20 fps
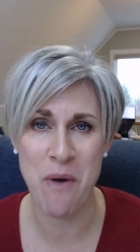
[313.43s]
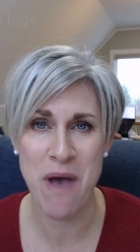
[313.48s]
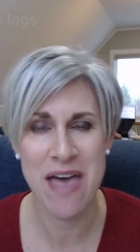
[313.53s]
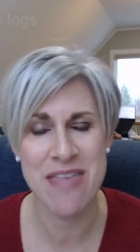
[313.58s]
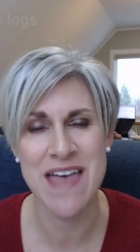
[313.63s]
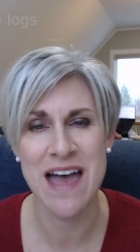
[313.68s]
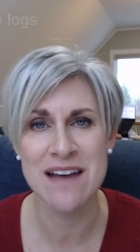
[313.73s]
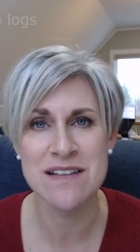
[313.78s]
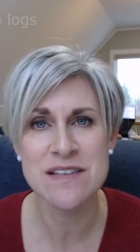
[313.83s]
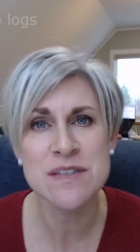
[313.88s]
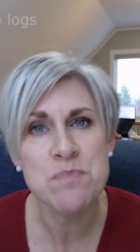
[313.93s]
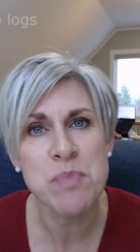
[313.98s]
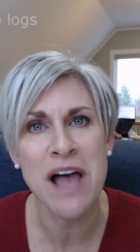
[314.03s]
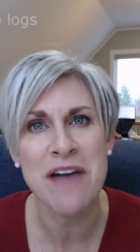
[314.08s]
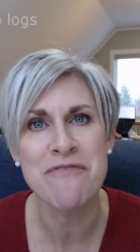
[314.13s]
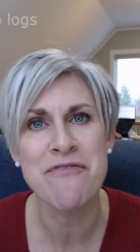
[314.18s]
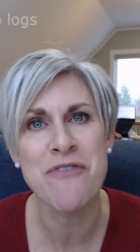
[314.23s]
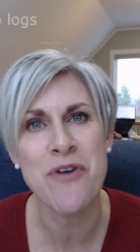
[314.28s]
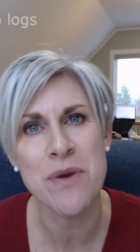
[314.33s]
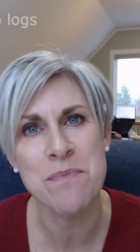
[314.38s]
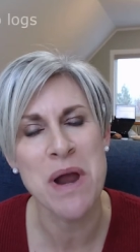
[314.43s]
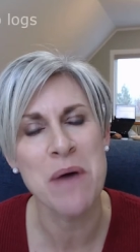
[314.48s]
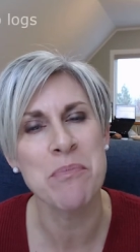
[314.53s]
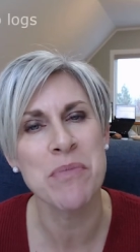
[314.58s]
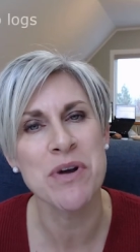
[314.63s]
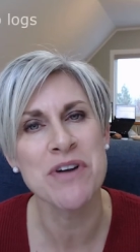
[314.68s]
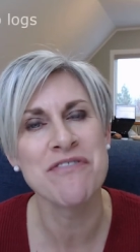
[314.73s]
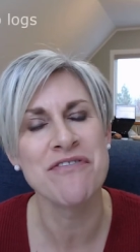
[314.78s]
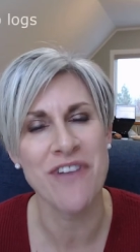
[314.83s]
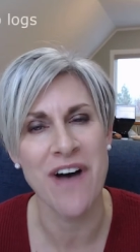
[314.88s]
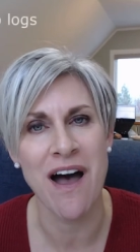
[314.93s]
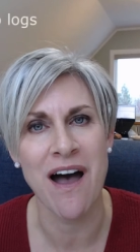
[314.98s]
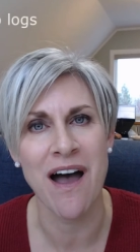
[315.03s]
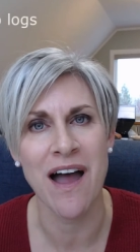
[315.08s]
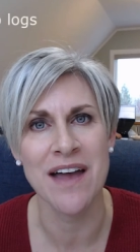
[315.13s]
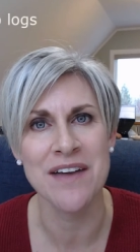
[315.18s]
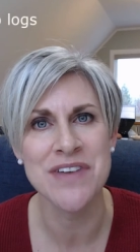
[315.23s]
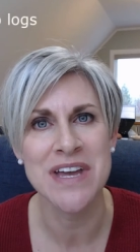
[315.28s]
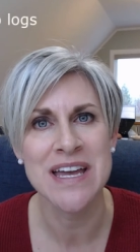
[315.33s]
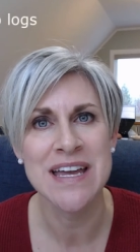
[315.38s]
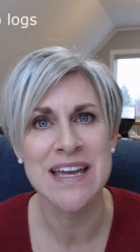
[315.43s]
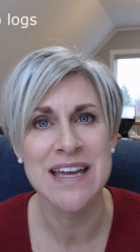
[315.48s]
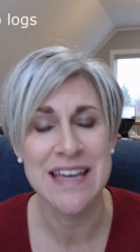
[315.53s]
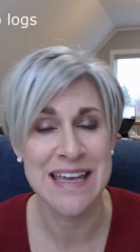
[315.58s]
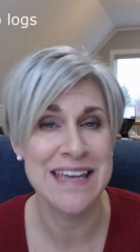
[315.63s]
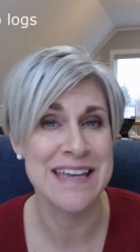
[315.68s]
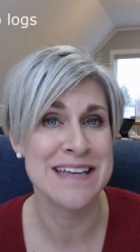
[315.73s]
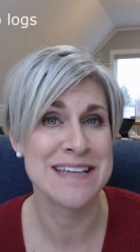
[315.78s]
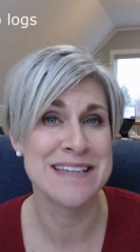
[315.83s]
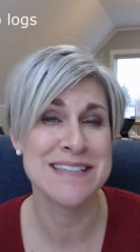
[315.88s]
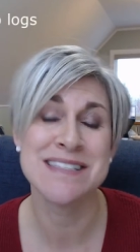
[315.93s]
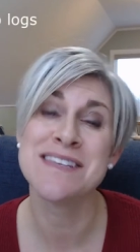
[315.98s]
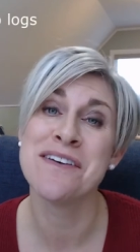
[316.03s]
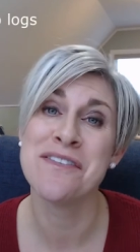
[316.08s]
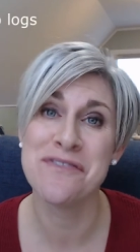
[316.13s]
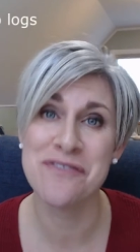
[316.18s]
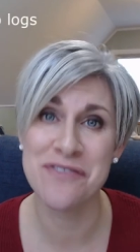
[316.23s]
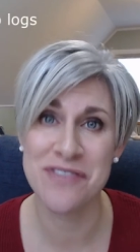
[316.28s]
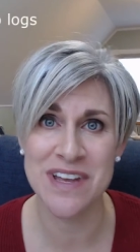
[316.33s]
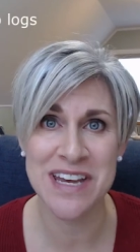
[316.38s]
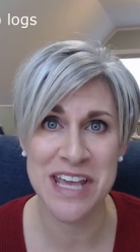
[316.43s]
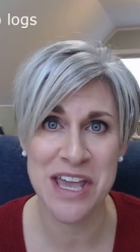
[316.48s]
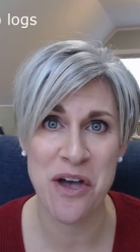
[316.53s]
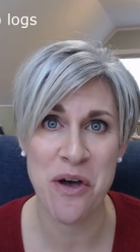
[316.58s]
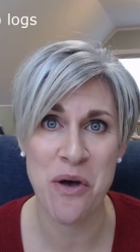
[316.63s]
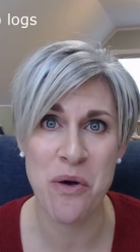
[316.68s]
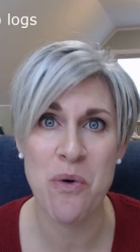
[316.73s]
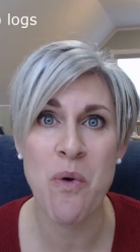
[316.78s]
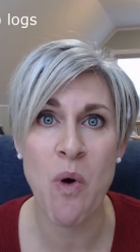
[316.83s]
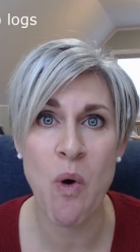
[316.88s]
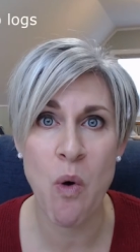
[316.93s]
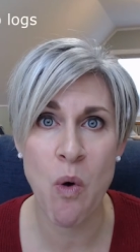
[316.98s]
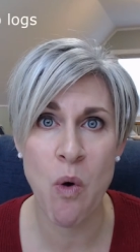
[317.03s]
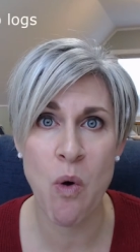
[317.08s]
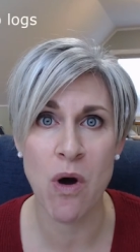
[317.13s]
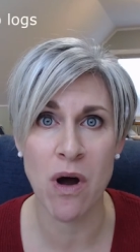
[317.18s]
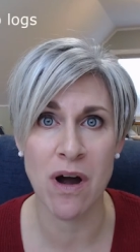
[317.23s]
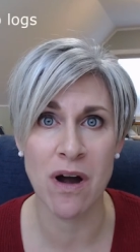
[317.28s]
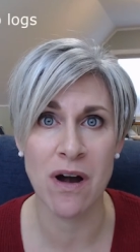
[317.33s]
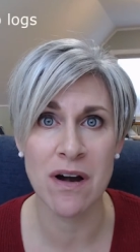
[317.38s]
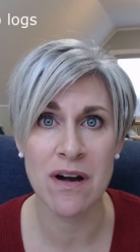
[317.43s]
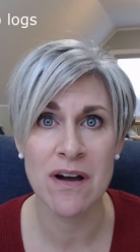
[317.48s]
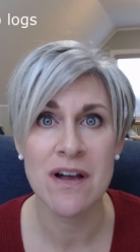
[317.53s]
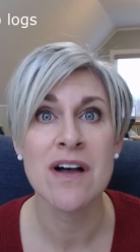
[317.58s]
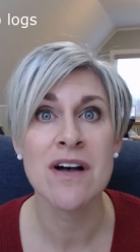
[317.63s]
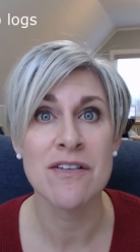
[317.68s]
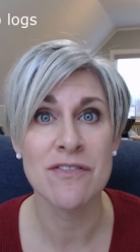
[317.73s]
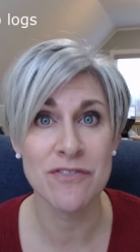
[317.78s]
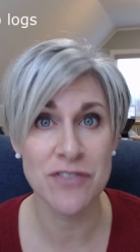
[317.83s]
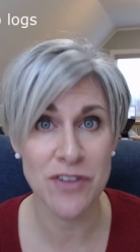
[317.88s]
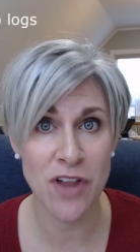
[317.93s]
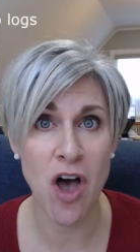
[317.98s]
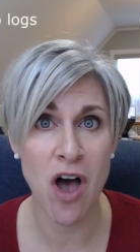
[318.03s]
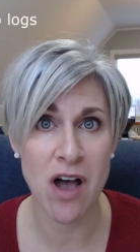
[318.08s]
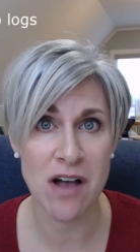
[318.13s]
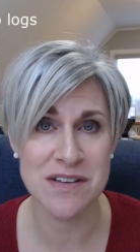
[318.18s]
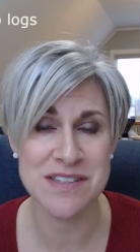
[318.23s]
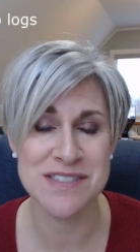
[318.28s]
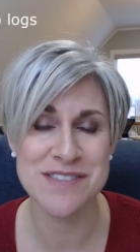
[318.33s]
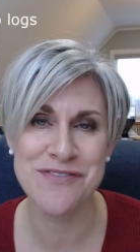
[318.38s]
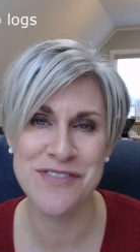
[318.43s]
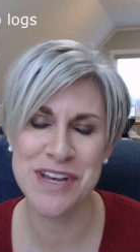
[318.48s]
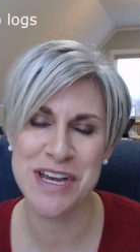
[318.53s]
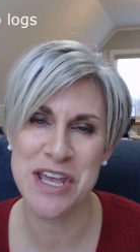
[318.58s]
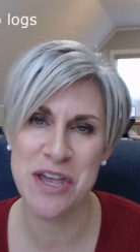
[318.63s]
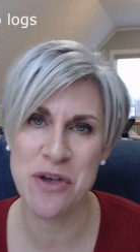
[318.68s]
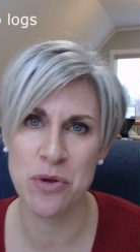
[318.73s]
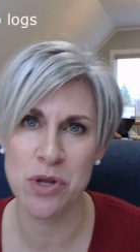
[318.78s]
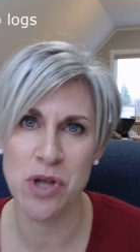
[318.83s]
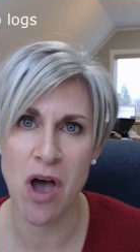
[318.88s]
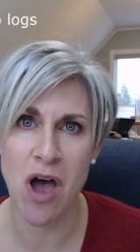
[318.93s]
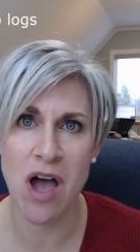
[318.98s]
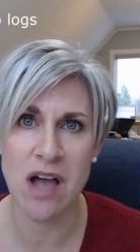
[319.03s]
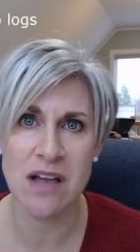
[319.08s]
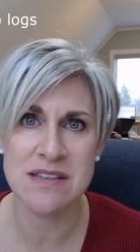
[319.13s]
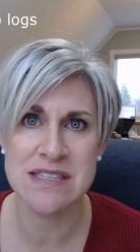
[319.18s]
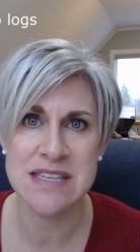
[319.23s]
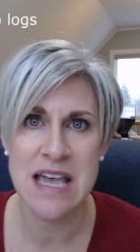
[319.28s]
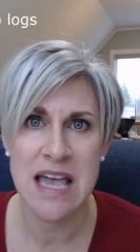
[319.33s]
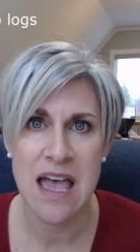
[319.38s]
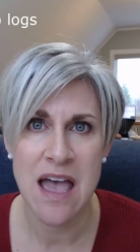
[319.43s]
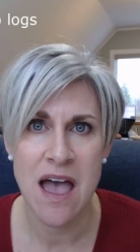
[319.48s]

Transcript: And that is platform number five is video or vlogs, video logs.